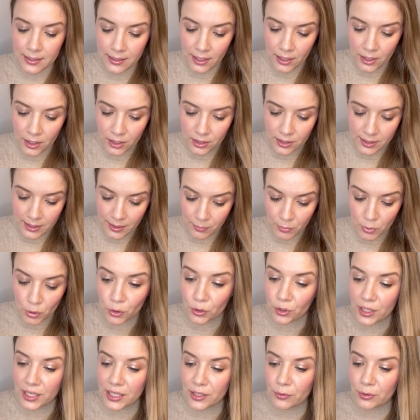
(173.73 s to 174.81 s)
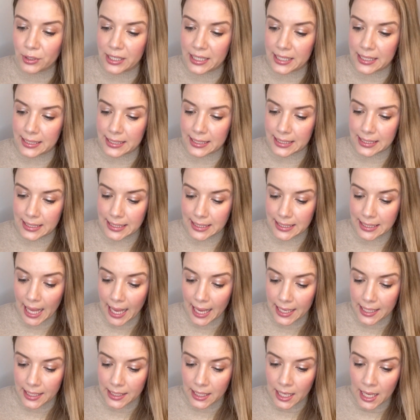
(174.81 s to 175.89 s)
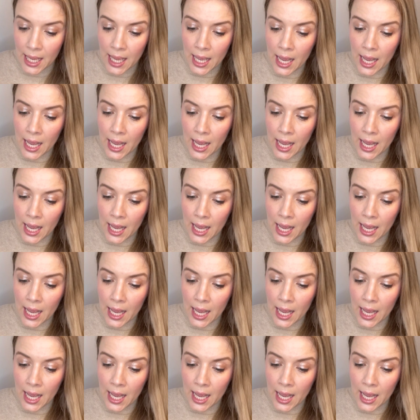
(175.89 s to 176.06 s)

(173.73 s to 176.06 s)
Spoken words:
There are some good ingredients inside.